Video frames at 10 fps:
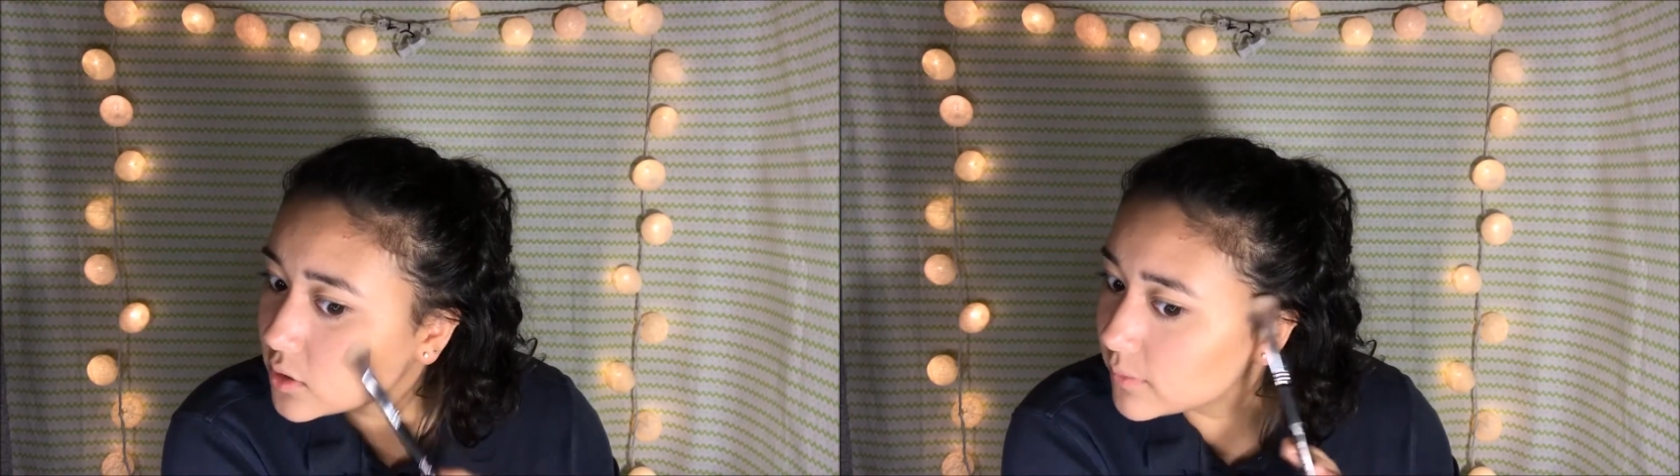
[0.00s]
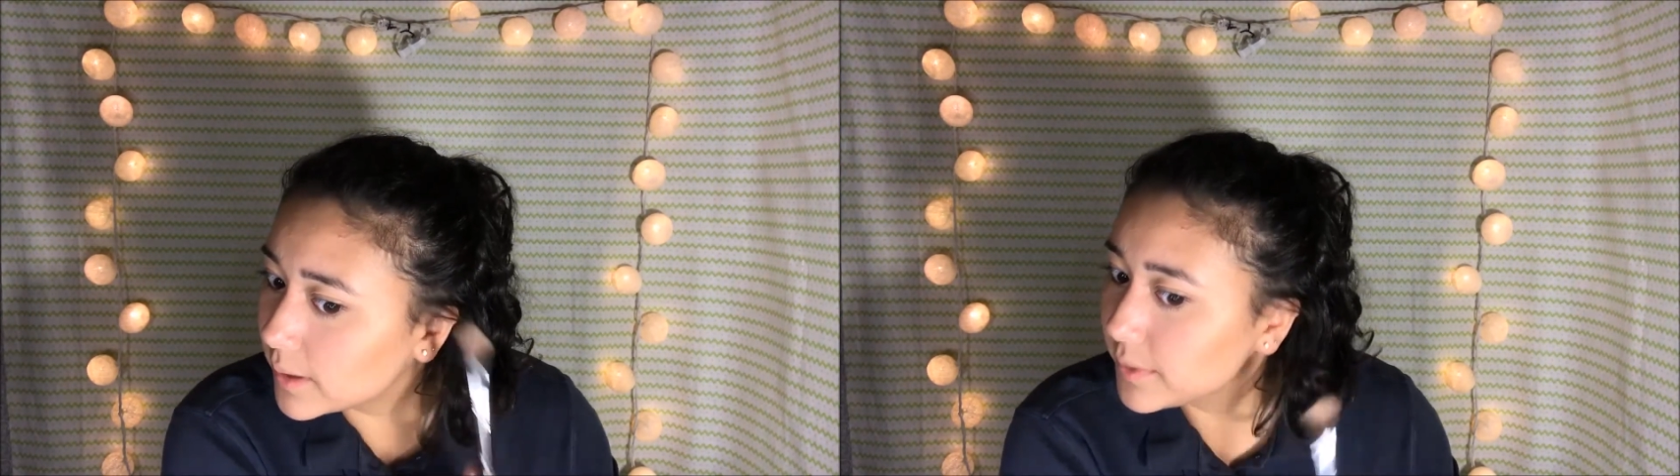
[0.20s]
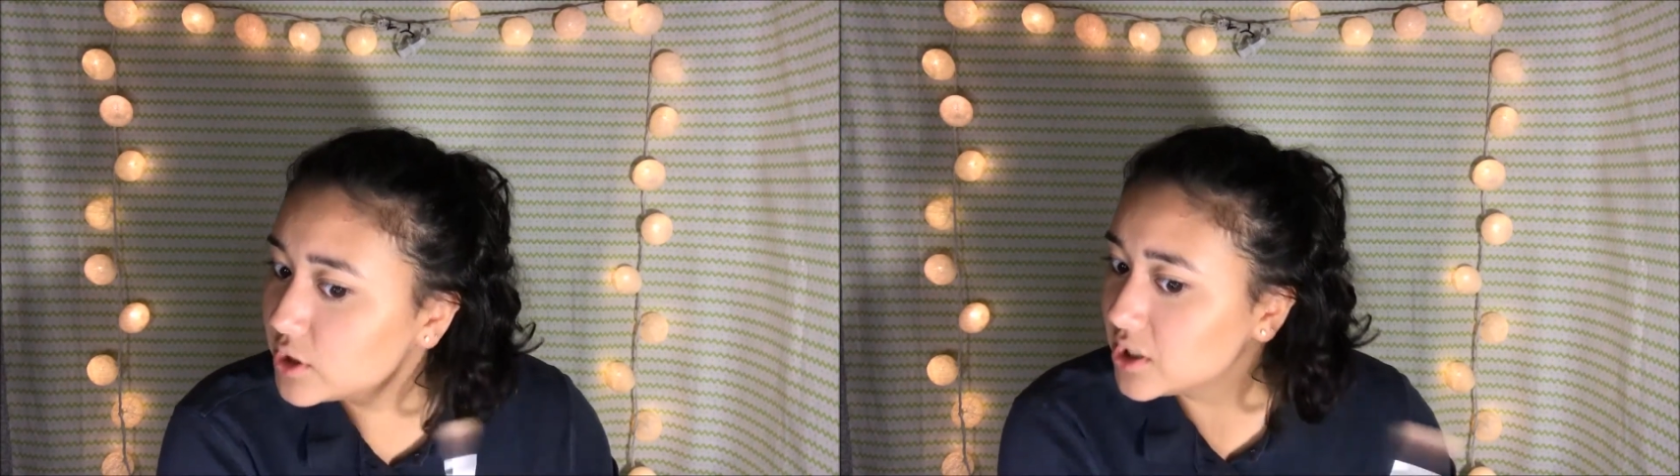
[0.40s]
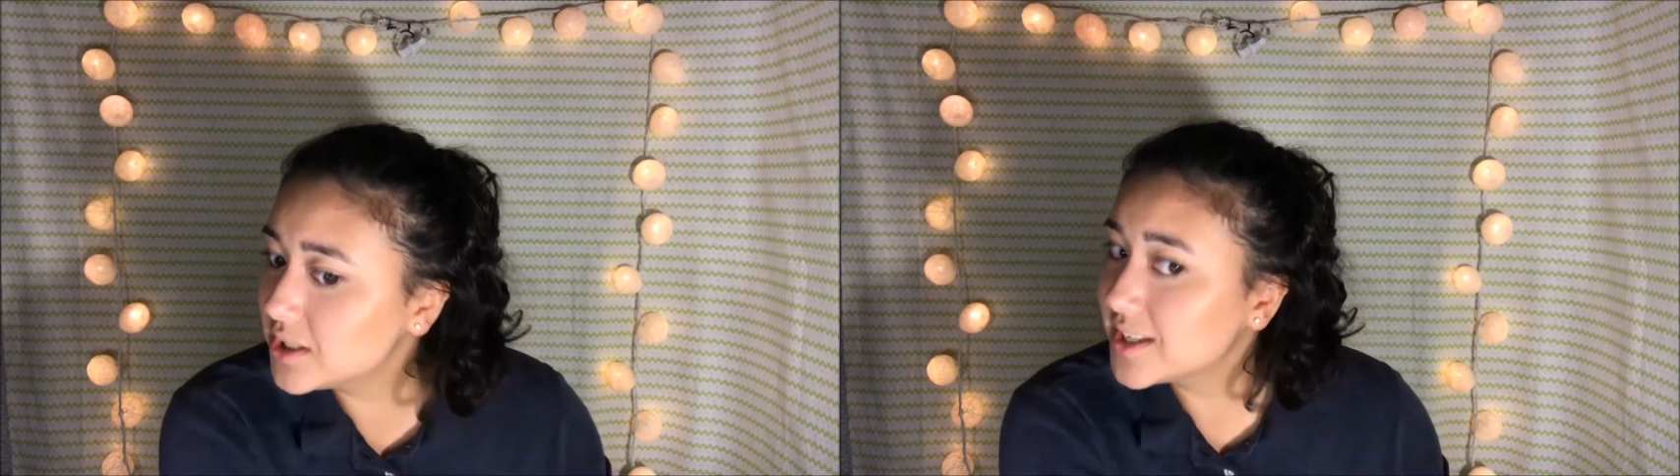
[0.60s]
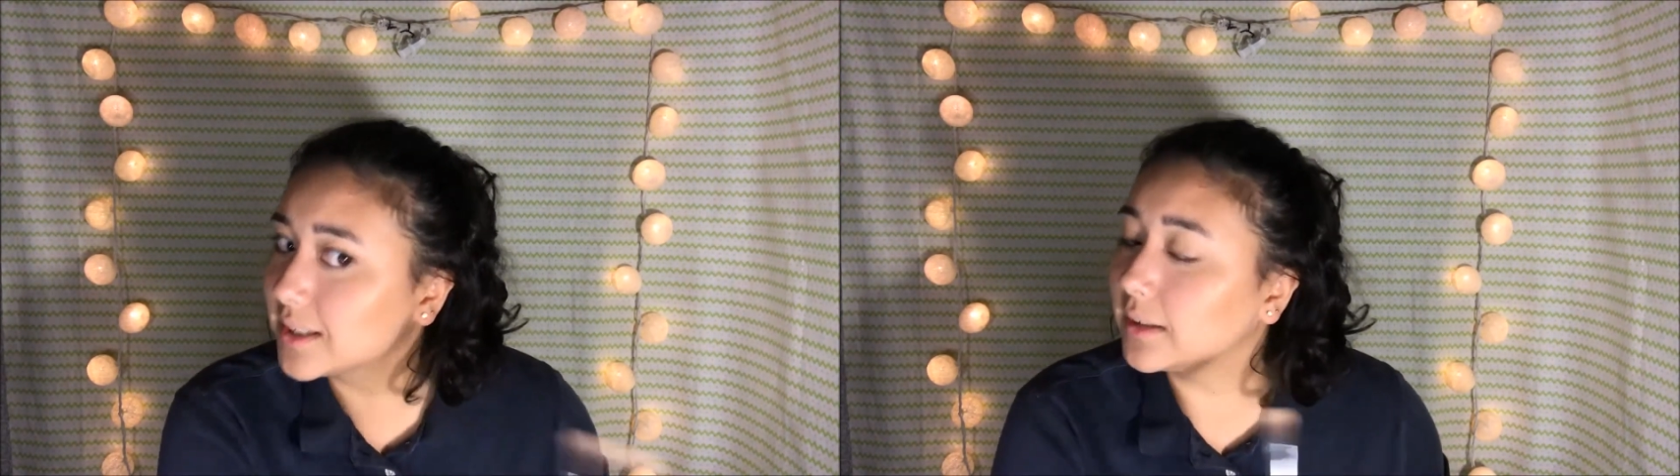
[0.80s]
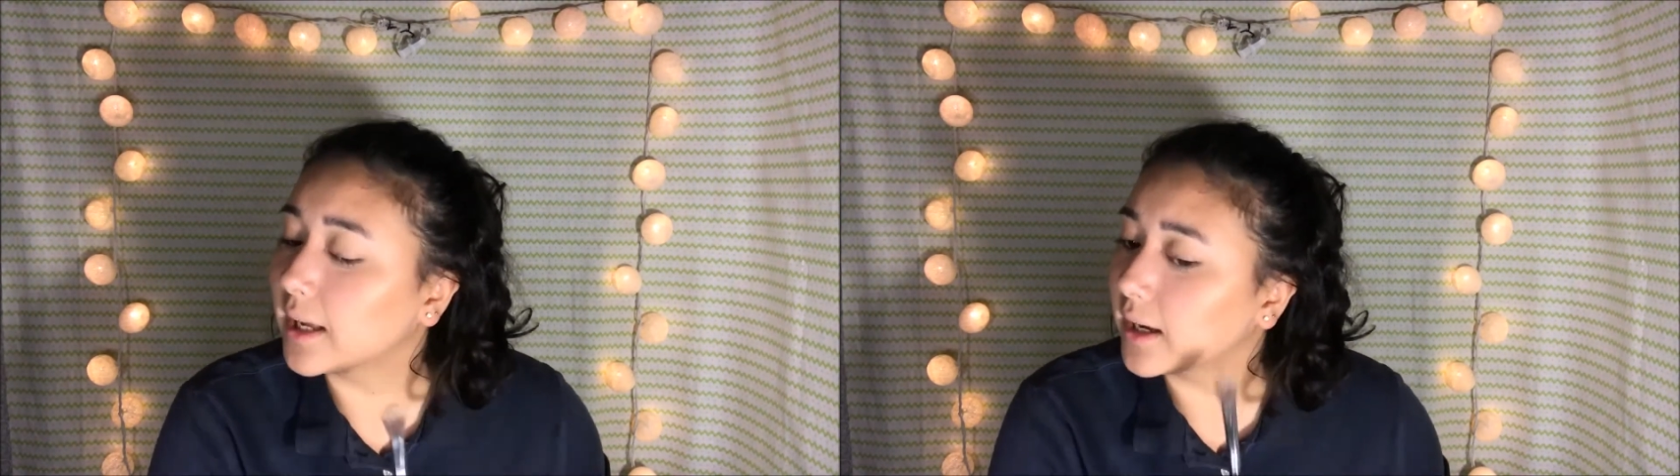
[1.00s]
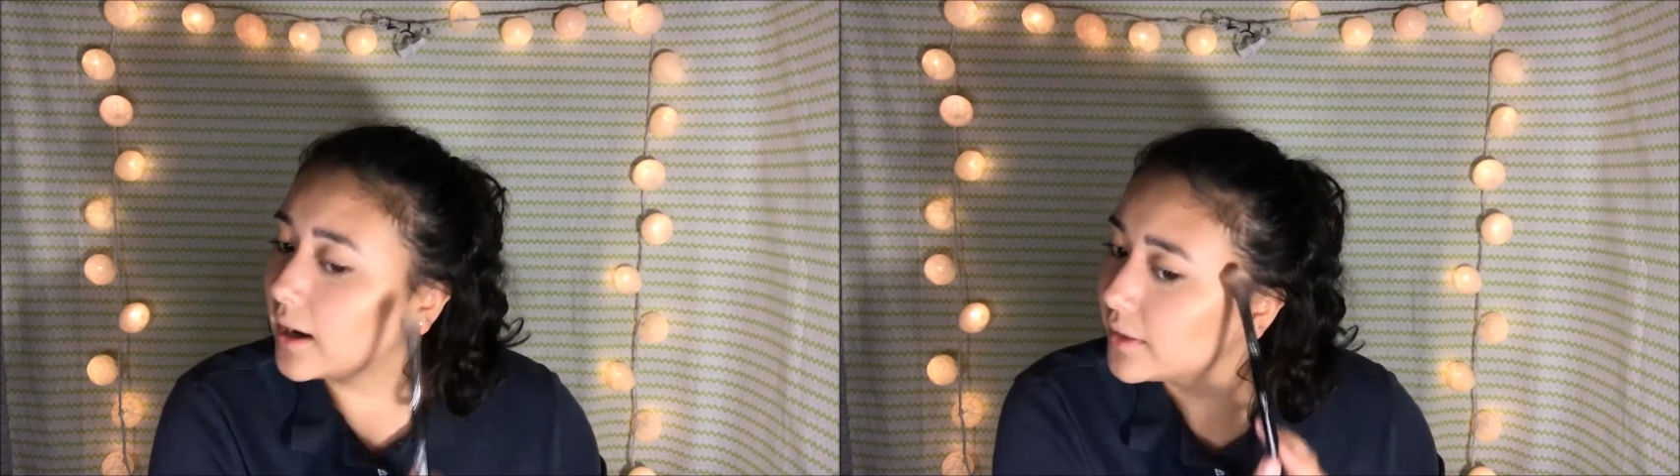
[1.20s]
or maybe it's just this light.